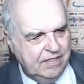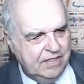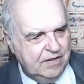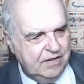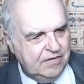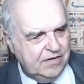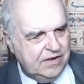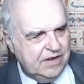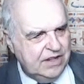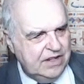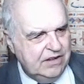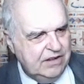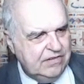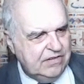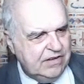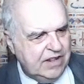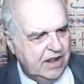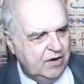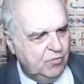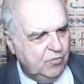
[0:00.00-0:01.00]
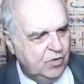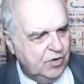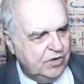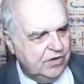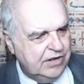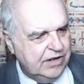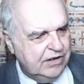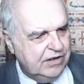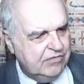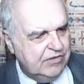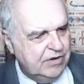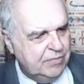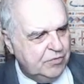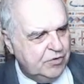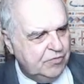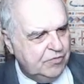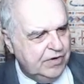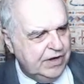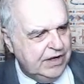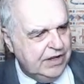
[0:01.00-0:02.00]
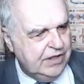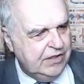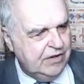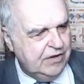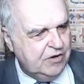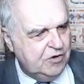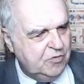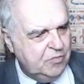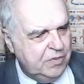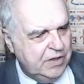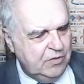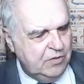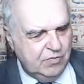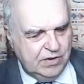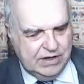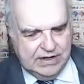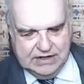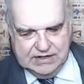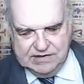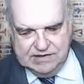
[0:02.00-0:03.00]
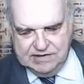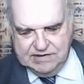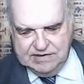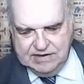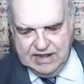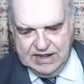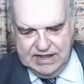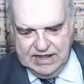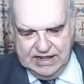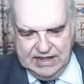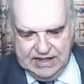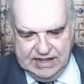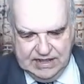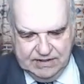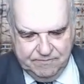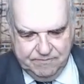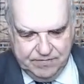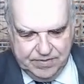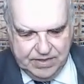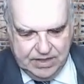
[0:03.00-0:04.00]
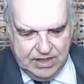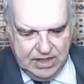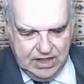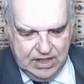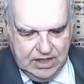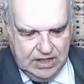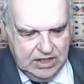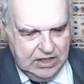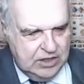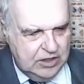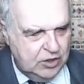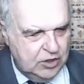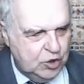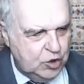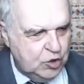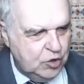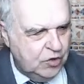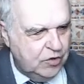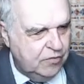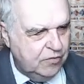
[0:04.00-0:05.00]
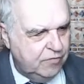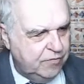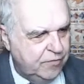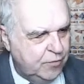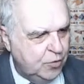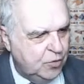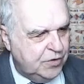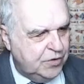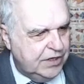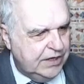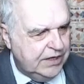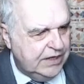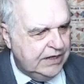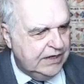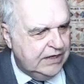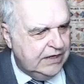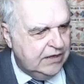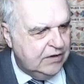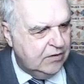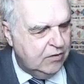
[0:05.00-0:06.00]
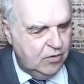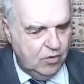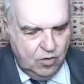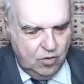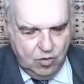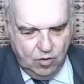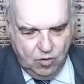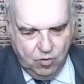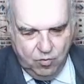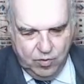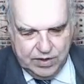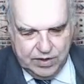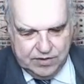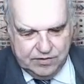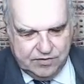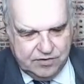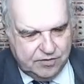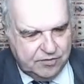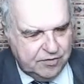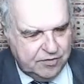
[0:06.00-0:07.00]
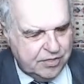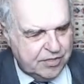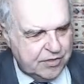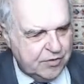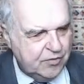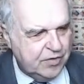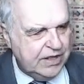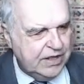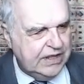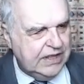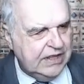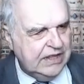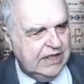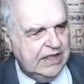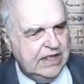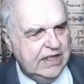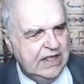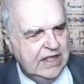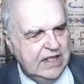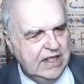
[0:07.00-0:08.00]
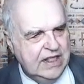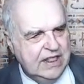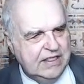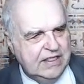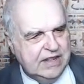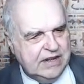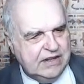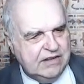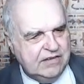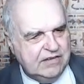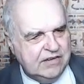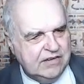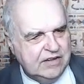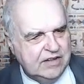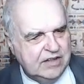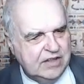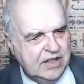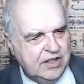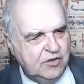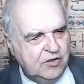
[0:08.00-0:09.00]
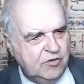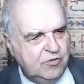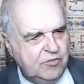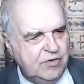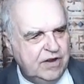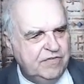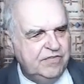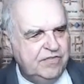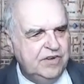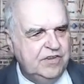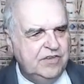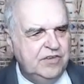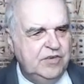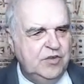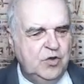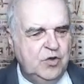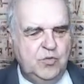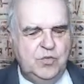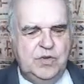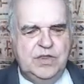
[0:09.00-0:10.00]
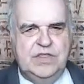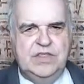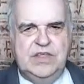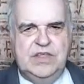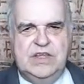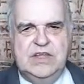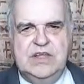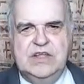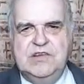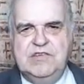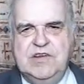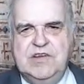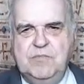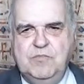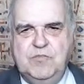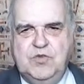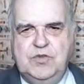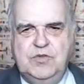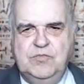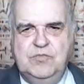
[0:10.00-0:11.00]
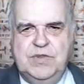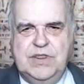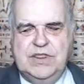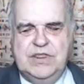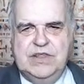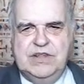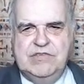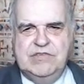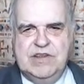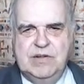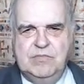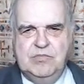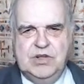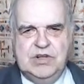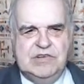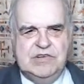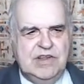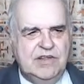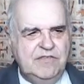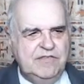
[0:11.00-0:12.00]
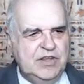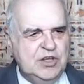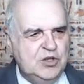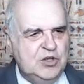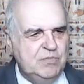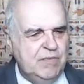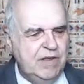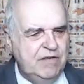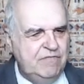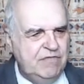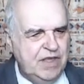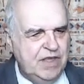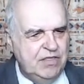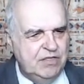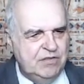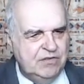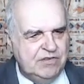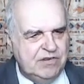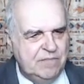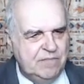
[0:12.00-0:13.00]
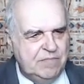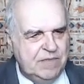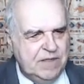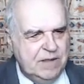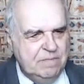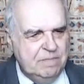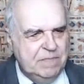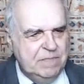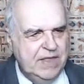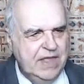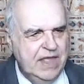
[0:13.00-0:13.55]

There it is. And what's our scripture reading going to be? Well, let's say John 14, 1, 2, 3. That's a good reference to go with the subject, Salvation by Faith or something.